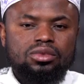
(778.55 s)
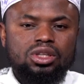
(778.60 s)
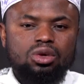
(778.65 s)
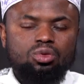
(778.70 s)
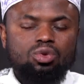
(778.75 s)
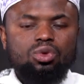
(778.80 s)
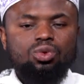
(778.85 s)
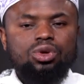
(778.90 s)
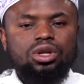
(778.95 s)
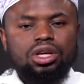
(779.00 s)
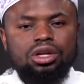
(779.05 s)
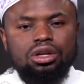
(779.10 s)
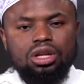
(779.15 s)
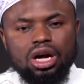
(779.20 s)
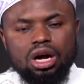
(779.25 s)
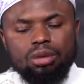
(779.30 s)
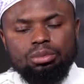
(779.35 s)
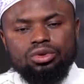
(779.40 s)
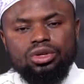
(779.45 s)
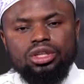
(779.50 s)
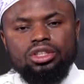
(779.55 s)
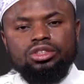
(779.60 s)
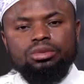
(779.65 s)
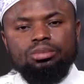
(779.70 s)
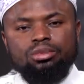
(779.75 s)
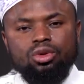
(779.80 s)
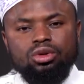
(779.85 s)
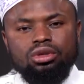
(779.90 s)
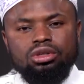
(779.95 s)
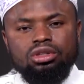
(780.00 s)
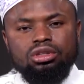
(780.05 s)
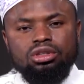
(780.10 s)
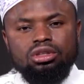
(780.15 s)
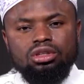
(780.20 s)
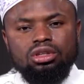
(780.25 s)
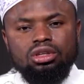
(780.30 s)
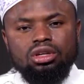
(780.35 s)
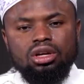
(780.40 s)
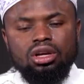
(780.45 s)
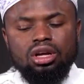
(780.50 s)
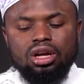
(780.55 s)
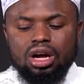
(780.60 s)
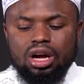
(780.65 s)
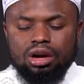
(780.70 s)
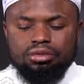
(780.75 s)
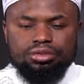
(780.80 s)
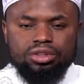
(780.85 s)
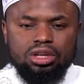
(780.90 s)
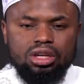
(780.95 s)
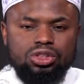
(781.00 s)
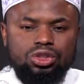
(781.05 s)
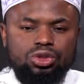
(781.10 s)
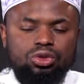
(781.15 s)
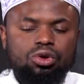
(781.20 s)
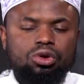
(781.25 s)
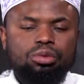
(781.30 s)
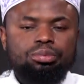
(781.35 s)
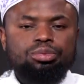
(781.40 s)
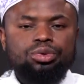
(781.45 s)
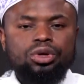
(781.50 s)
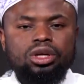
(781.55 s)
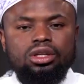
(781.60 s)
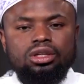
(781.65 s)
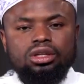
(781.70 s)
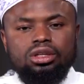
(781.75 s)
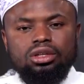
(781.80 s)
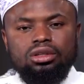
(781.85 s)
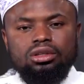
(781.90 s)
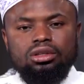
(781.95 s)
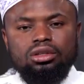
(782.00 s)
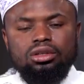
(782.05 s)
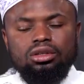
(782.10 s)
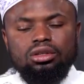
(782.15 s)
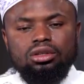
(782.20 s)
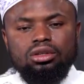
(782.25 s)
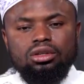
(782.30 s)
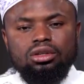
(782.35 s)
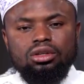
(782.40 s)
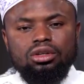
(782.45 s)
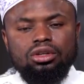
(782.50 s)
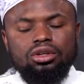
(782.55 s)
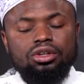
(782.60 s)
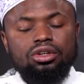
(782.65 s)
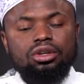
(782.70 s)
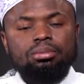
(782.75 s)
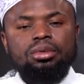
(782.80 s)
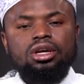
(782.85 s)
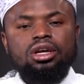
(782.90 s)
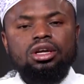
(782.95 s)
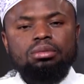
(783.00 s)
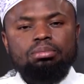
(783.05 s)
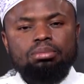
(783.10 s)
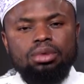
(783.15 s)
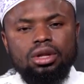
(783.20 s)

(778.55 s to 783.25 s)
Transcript: We will elaborate more after a short break. Remain